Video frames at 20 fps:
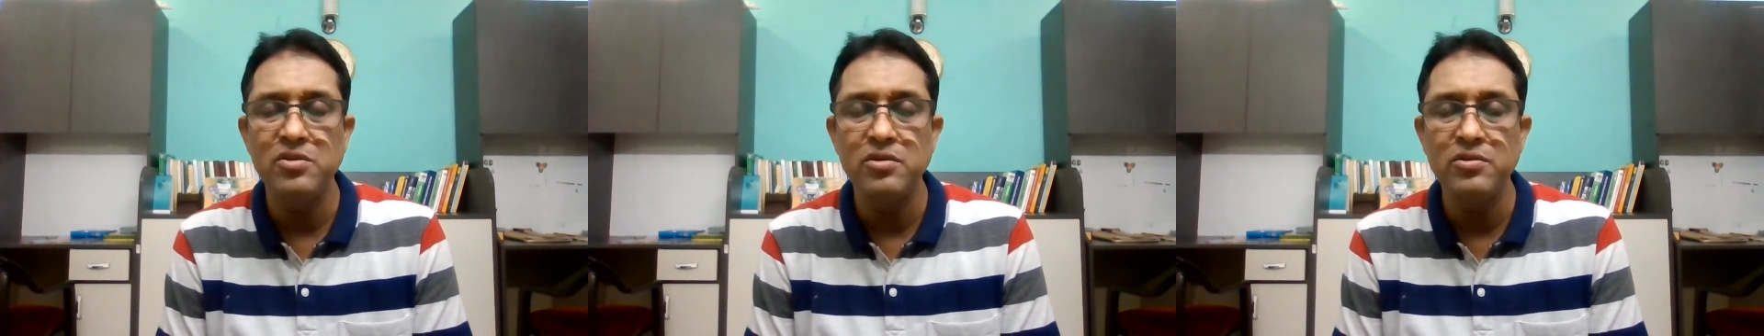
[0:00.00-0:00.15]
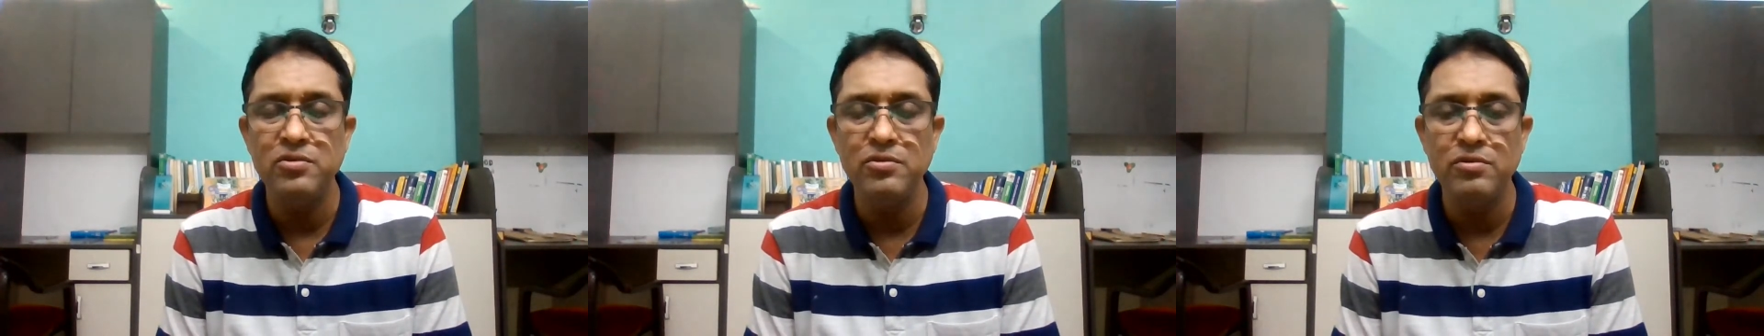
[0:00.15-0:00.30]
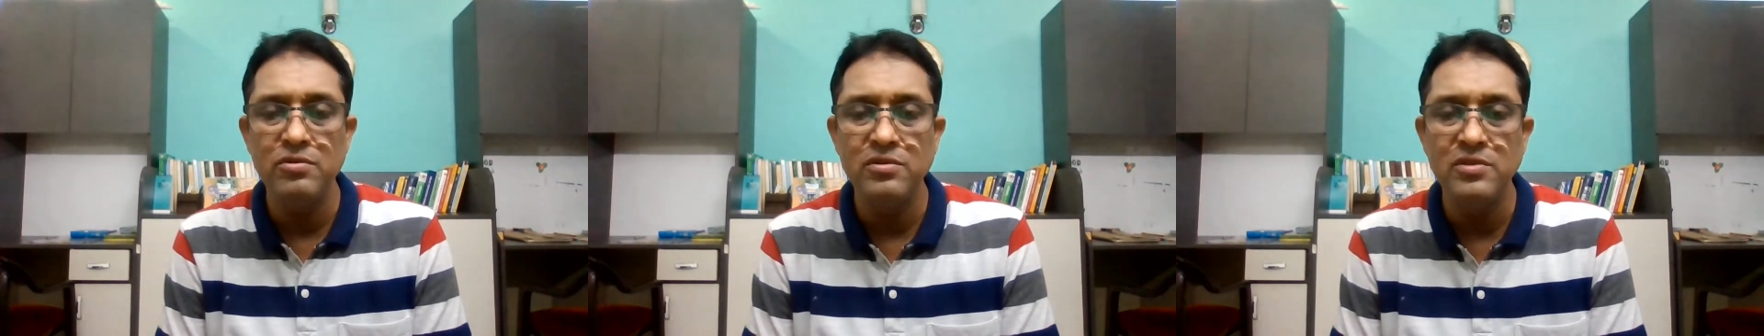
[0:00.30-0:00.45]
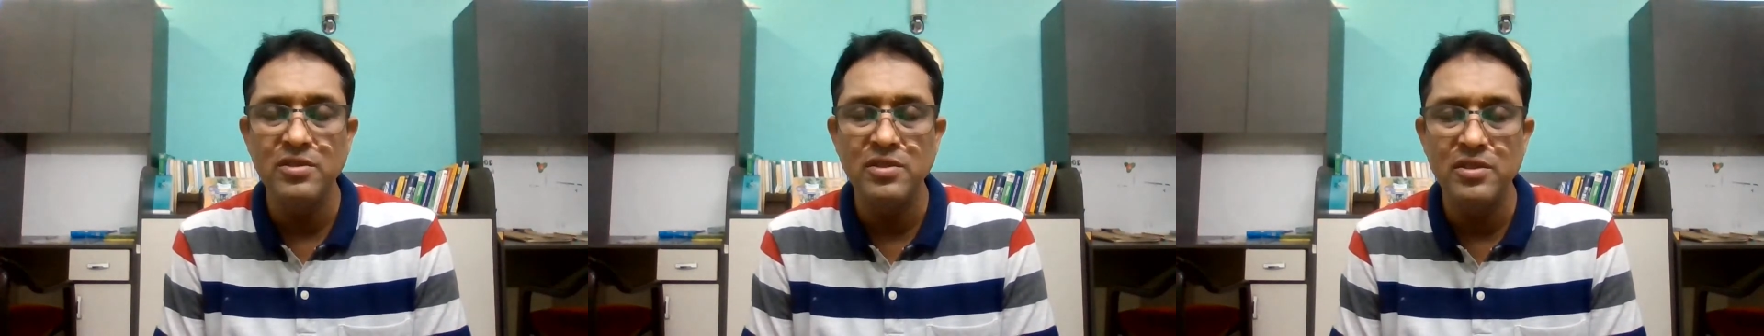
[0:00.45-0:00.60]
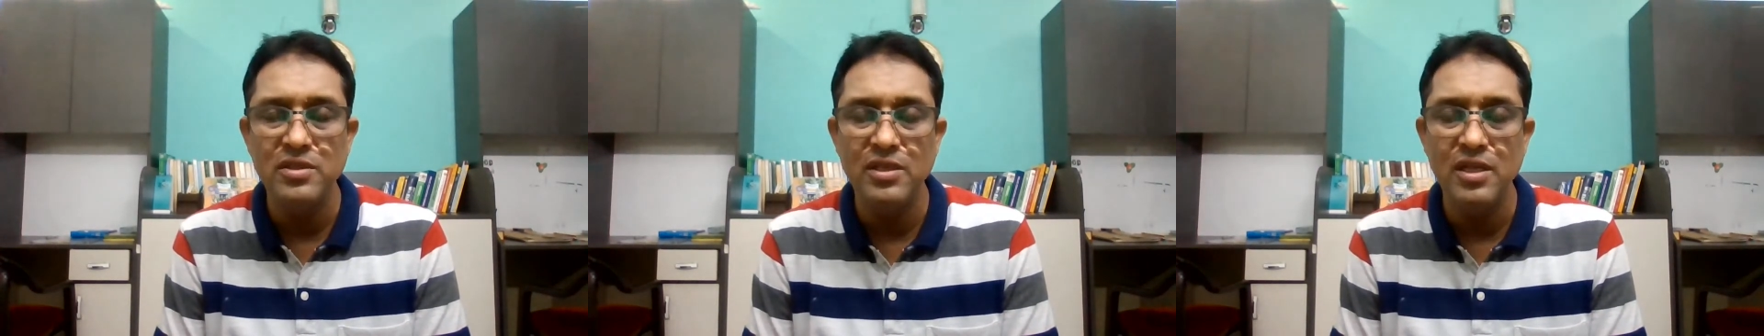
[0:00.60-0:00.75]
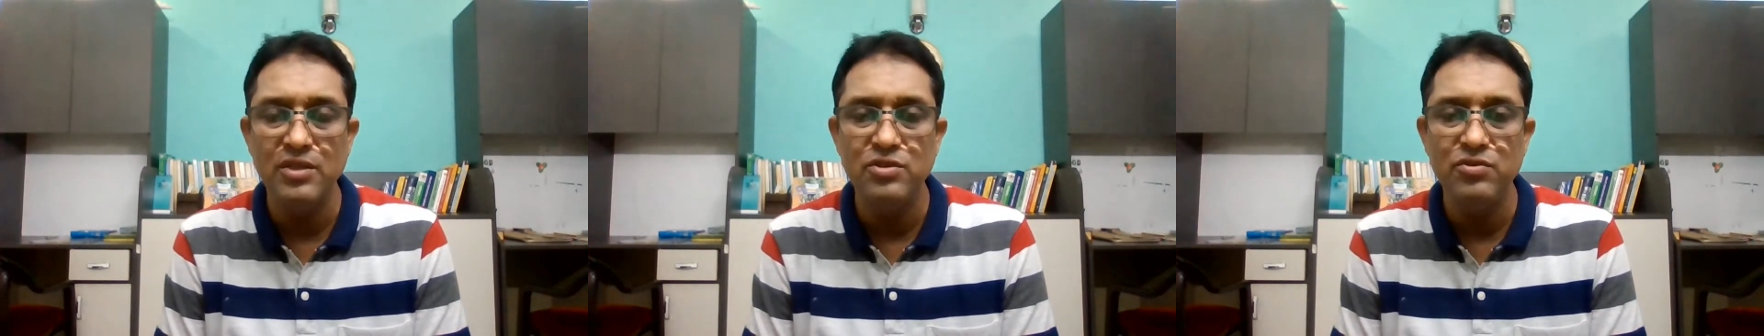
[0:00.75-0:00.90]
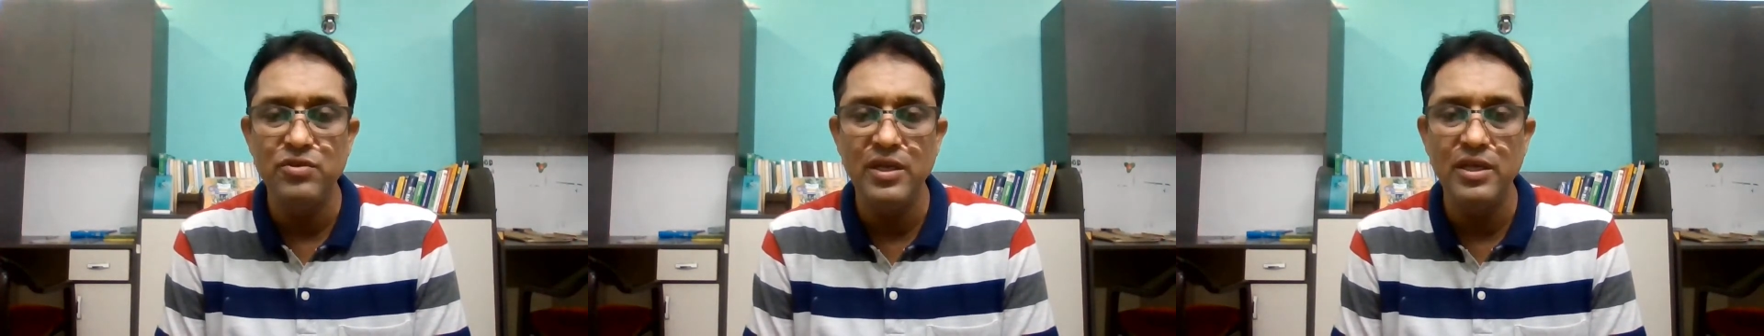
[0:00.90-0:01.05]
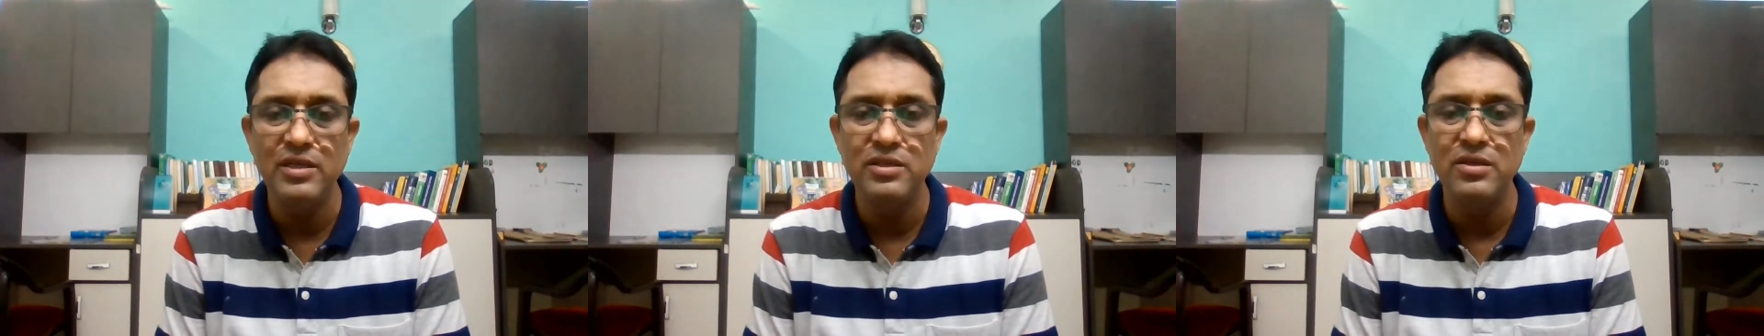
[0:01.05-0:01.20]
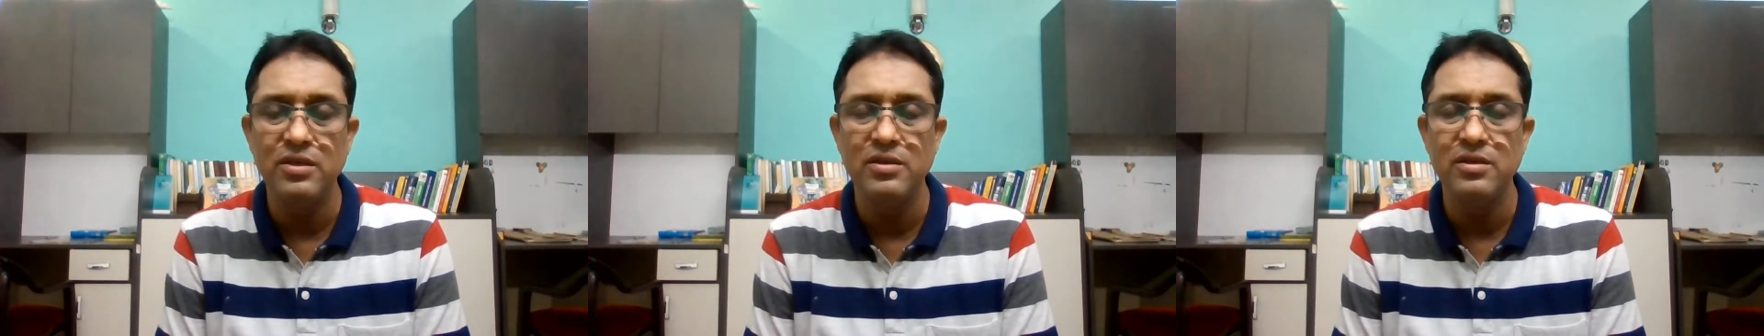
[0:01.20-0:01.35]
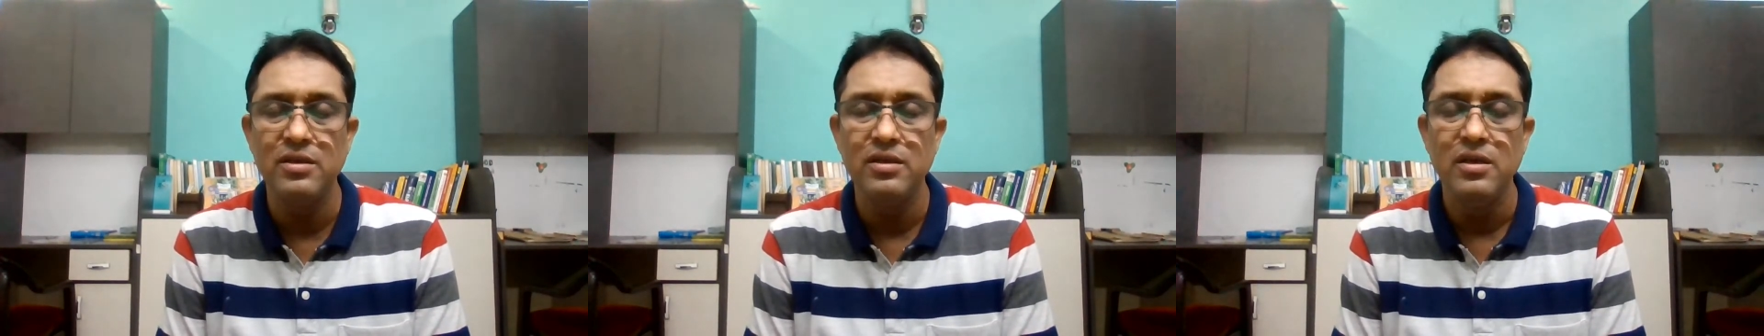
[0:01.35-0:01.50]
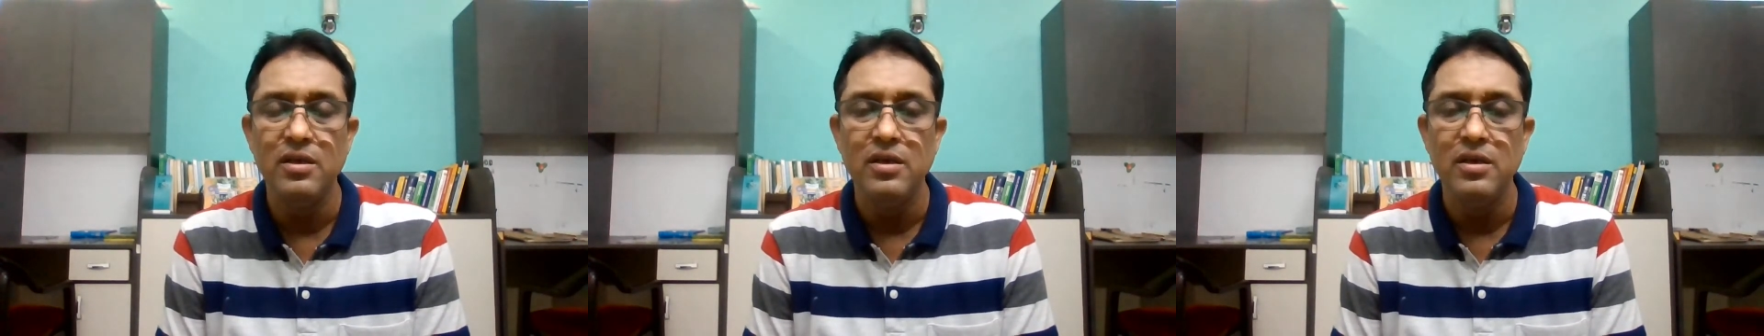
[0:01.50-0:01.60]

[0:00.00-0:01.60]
students in education,